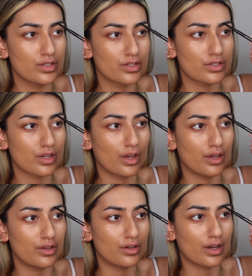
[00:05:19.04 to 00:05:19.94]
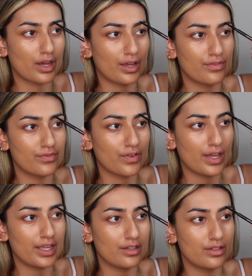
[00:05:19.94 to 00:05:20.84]
So I
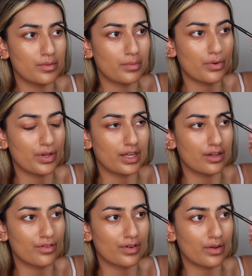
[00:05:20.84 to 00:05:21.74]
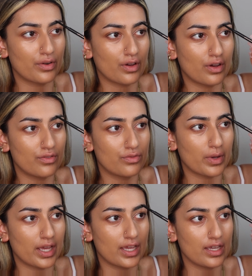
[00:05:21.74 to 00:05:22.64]
find the point around
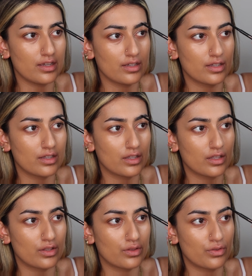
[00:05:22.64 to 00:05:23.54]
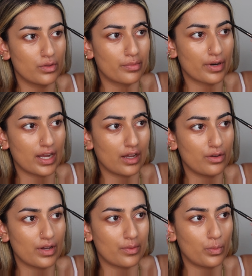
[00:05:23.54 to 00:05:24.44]
halfway through the
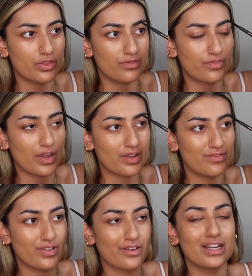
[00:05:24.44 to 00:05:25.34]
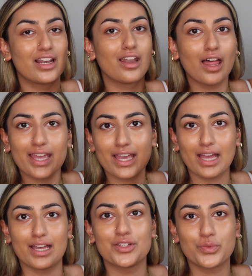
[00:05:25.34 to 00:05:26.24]
brow, and with a very, very light
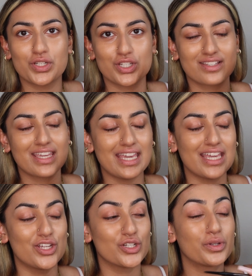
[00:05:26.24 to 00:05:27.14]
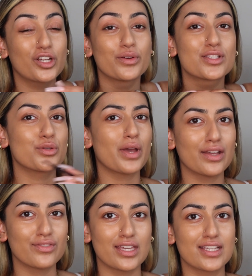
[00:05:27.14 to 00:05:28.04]
hand, which is key. You don't want to go in too
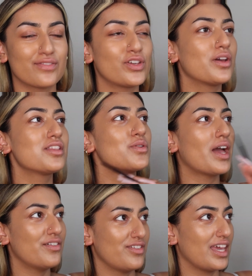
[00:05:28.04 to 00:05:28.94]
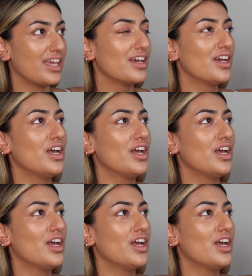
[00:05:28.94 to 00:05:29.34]
heavy, because if you go in too heavy,